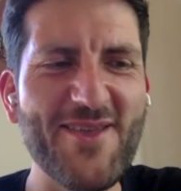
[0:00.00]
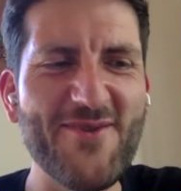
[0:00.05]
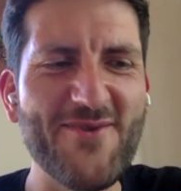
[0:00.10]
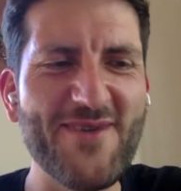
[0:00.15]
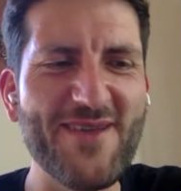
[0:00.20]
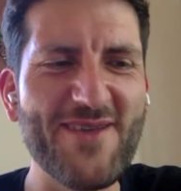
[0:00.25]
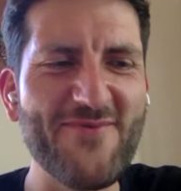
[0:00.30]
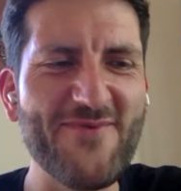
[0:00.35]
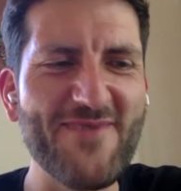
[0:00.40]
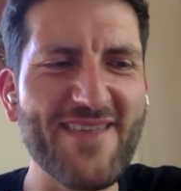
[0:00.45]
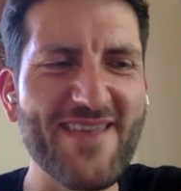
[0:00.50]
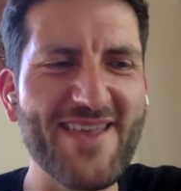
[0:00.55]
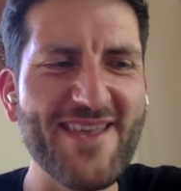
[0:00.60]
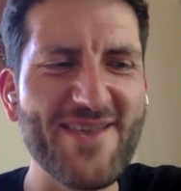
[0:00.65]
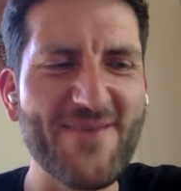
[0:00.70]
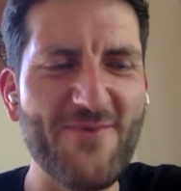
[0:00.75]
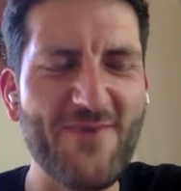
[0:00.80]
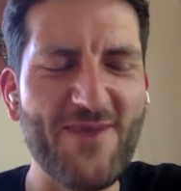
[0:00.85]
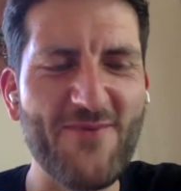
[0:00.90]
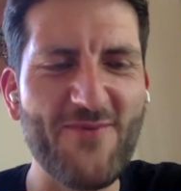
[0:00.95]
it really
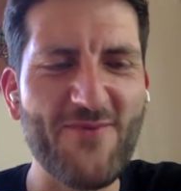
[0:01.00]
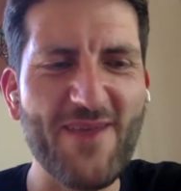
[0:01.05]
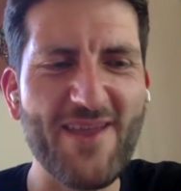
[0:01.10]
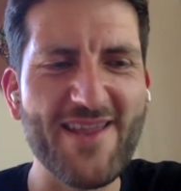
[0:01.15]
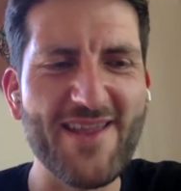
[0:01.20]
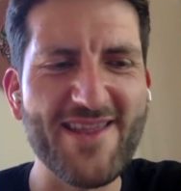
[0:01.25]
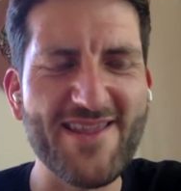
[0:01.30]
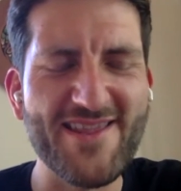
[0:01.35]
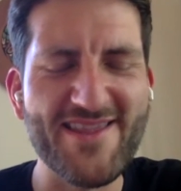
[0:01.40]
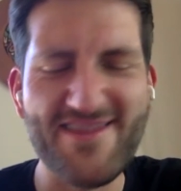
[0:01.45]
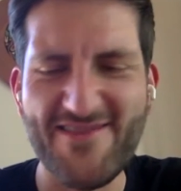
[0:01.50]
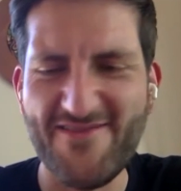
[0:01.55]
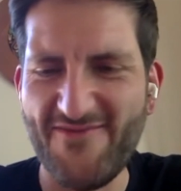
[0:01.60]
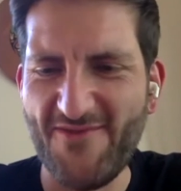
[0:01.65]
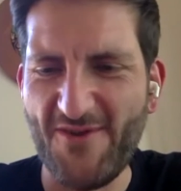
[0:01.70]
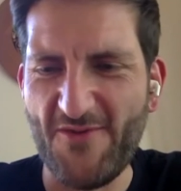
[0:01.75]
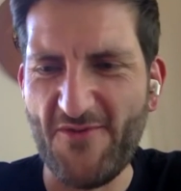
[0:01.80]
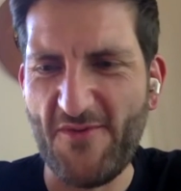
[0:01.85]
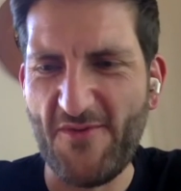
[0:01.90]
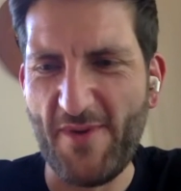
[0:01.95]
is a win-win
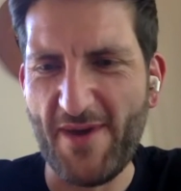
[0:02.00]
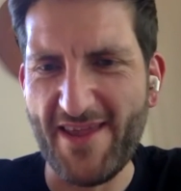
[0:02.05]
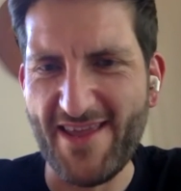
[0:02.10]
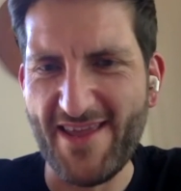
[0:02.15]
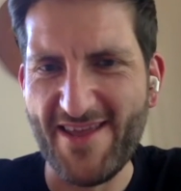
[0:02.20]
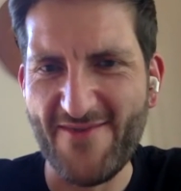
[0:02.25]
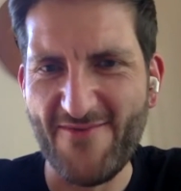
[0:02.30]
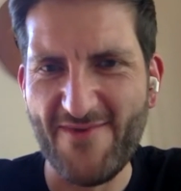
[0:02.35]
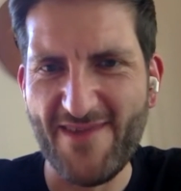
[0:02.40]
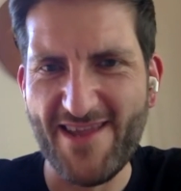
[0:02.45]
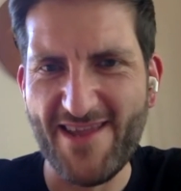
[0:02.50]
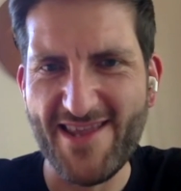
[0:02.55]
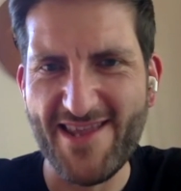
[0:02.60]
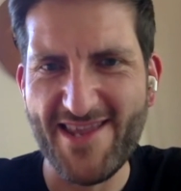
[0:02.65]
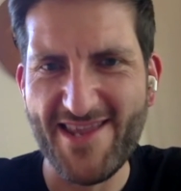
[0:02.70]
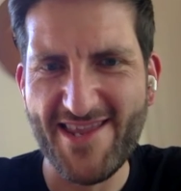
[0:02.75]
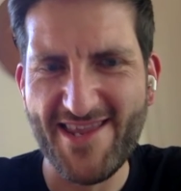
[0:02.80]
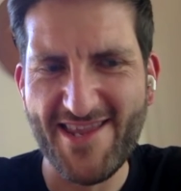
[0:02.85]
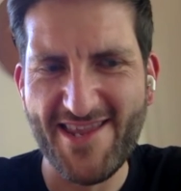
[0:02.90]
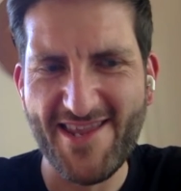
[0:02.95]
for everybody when it's,